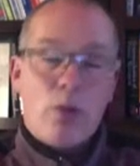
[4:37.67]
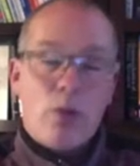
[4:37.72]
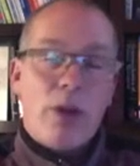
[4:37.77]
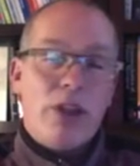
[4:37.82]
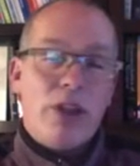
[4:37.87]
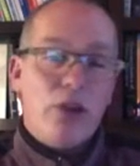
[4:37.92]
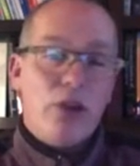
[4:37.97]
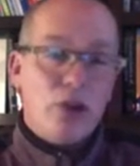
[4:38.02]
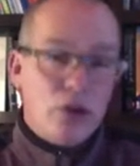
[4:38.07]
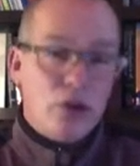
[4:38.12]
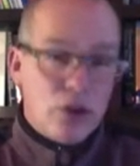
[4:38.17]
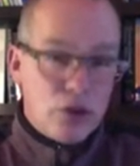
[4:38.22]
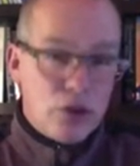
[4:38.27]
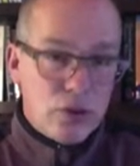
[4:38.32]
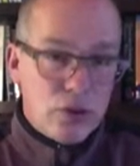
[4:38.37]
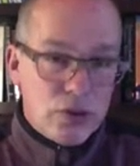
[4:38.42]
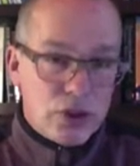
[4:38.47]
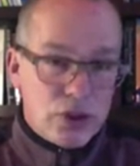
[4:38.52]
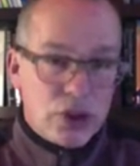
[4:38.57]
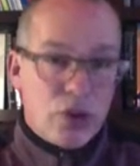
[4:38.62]
When you
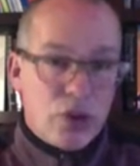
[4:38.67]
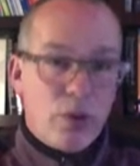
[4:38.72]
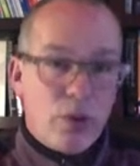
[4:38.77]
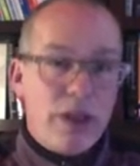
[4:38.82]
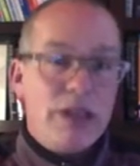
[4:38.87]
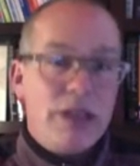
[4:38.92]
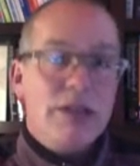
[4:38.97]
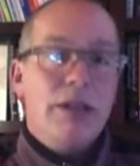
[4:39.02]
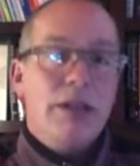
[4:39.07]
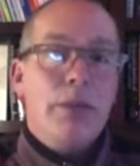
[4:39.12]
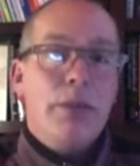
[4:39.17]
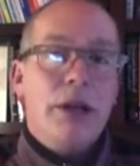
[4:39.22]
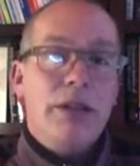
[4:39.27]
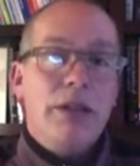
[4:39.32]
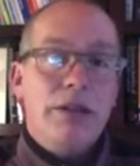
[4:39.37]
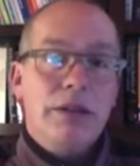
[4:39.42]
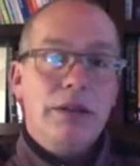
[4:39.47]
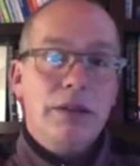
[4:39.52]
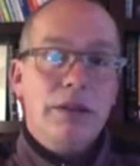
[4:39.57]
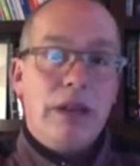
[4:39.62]
do, squeeze the
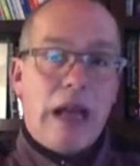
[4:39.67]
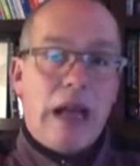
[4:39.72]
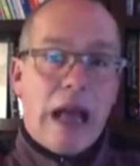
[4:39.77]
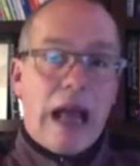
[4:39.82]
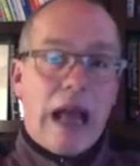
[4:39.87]
button,